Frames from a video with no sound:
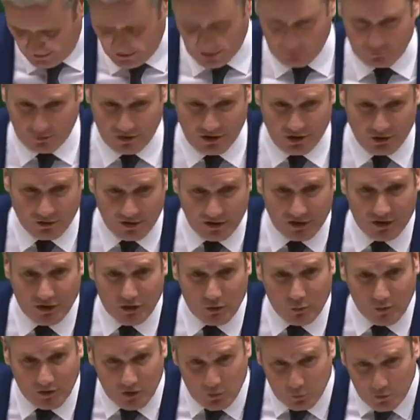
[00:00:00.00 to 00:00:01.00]

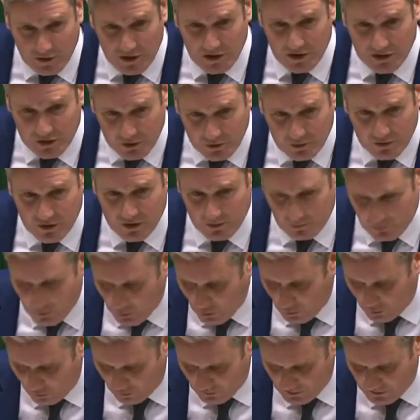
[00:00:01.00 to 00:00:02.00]
restrictions which we do
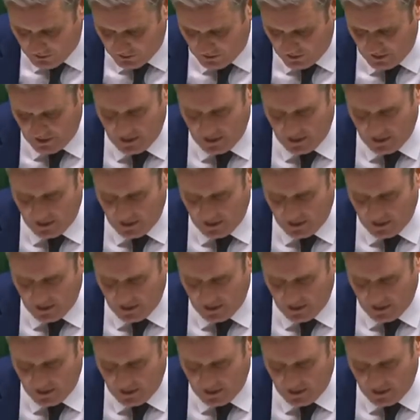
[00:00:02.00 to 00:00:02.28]
support.